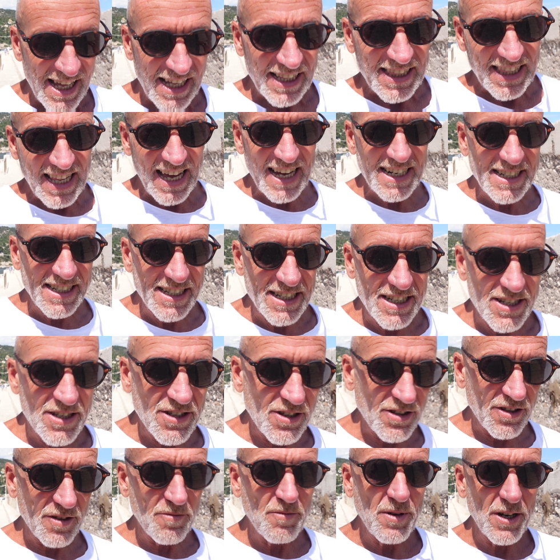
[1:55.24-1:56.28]
land a
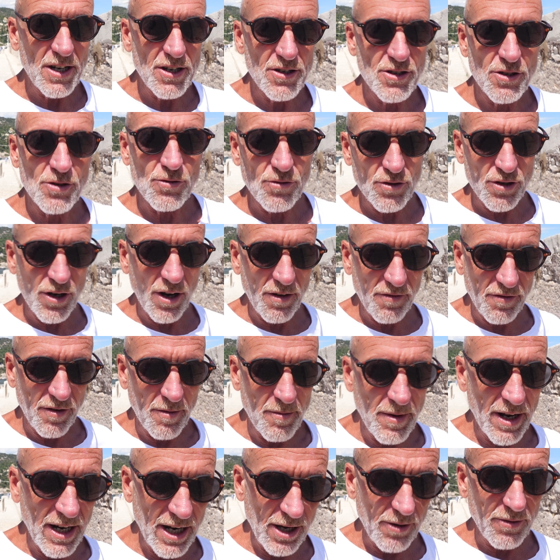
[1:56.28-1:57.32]
sort of person who's not
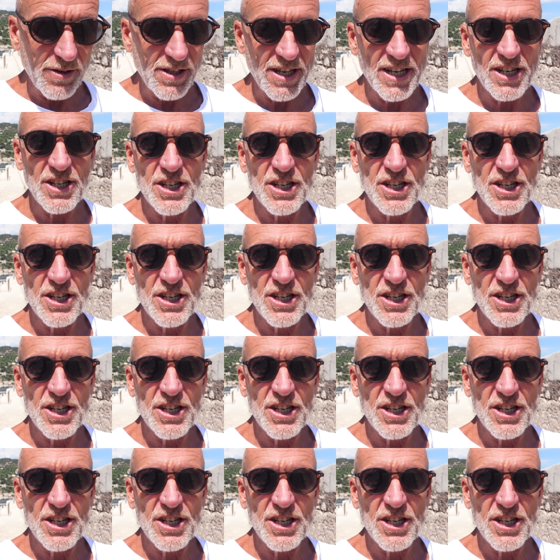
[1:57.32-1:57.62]
familiar with it,